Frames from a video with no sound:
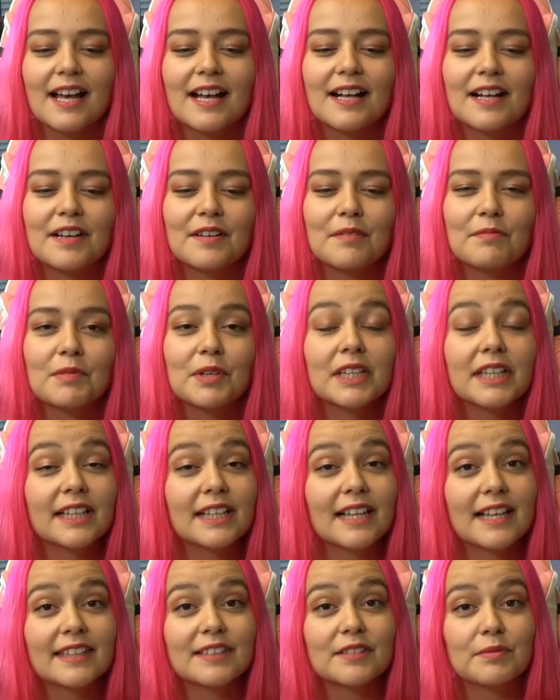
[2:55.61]
Uh, I'm really
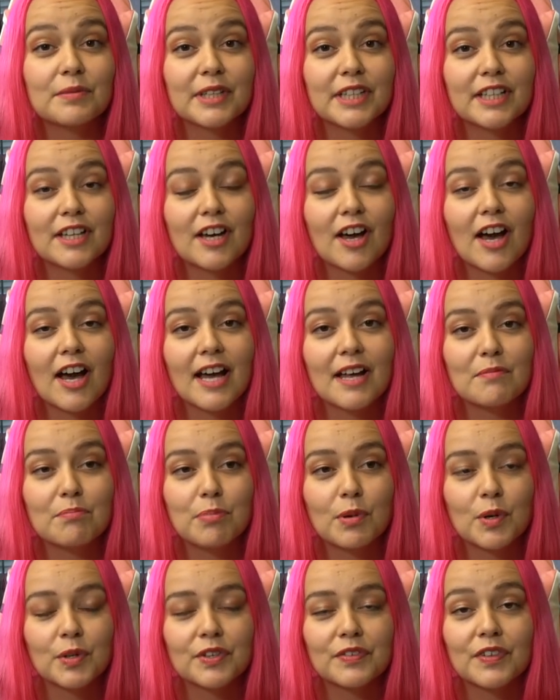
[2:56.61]
glad that we
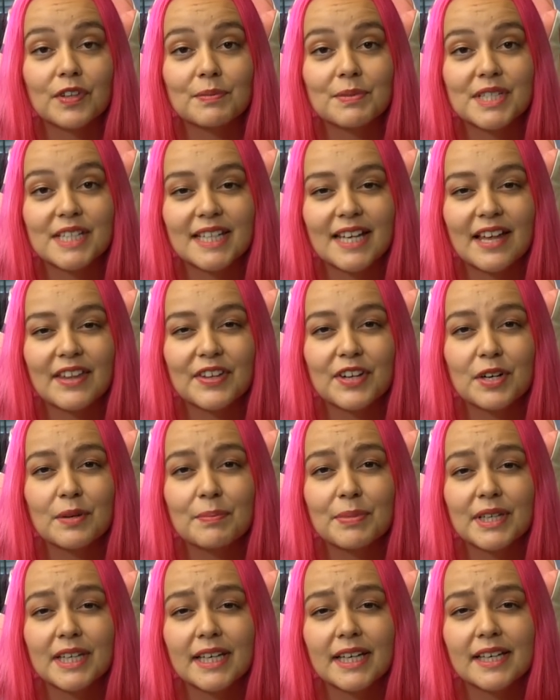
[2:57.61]
got both of them together
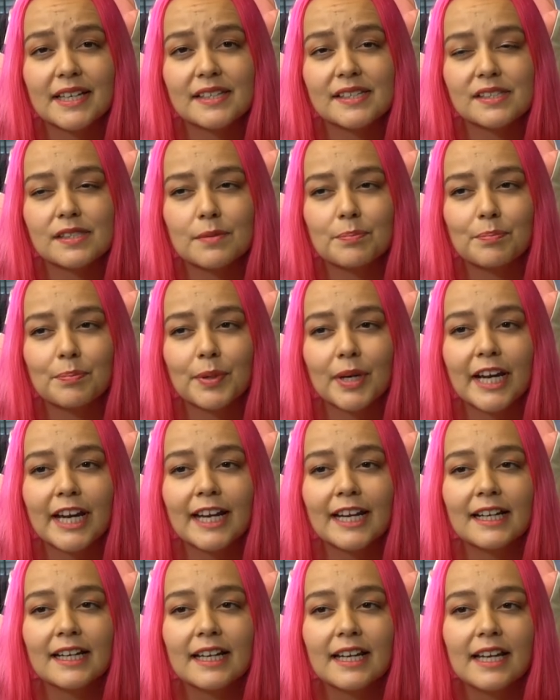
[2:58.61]
because the
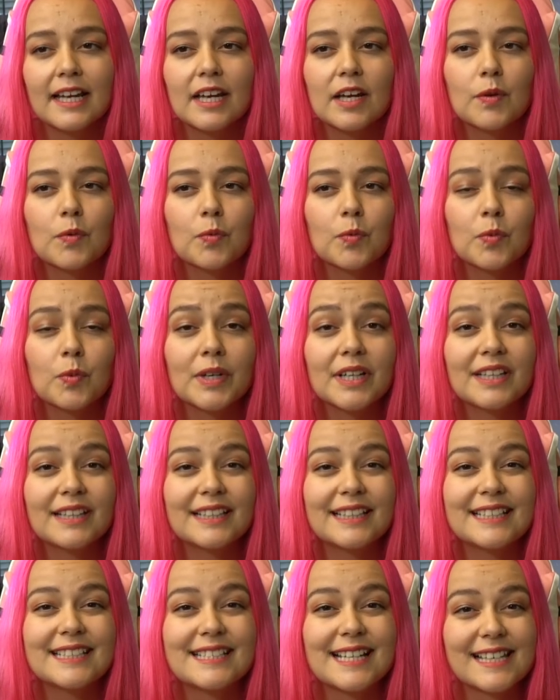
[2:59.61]
brain
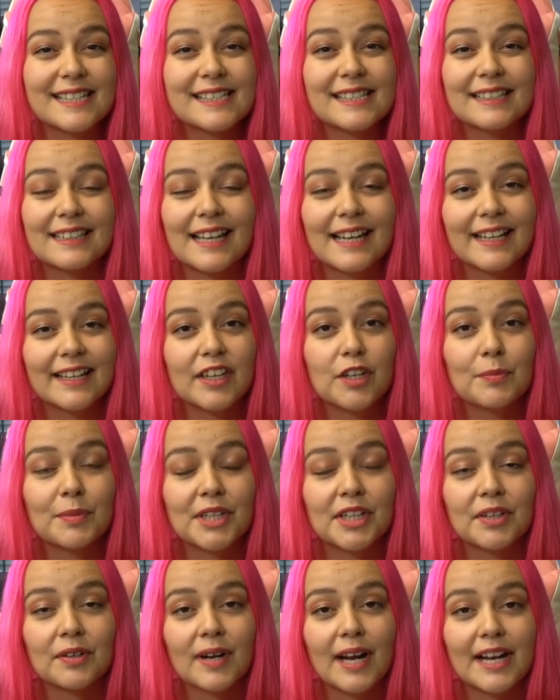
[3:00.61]
really doesn't like
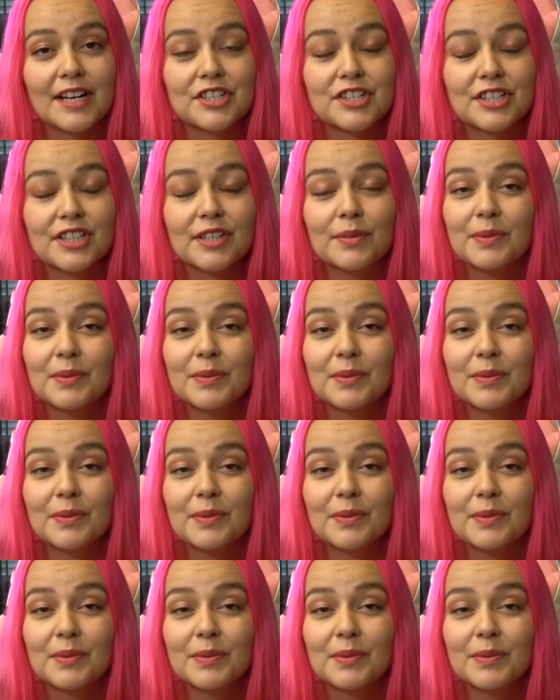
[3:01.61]
human interaction.